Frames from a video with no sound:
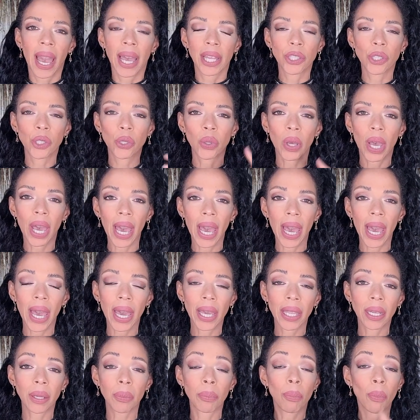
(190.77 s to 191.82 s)
And to
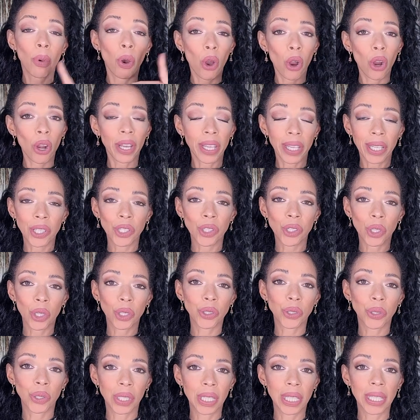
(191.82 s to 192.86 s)
add more
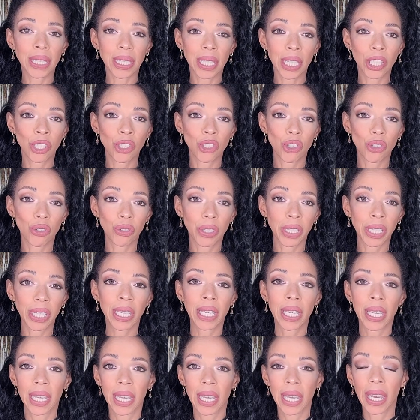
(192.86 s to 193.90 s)
insult to this injury,
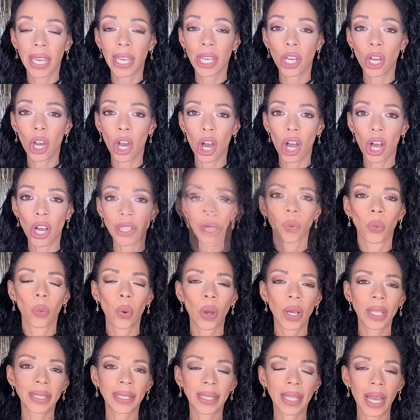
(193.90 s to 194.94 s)
it costs
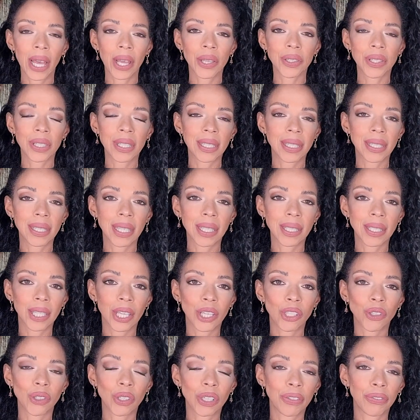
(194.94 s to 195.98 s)

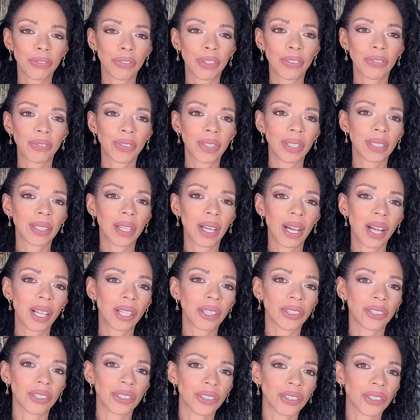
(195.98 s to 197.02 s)

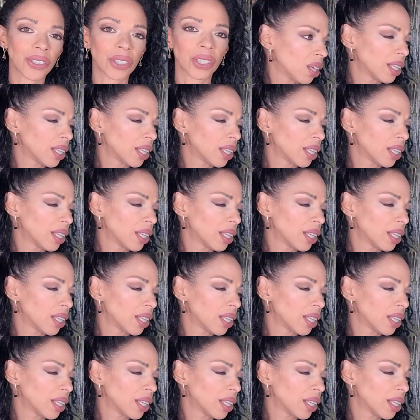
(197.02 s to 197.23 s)
$1,650.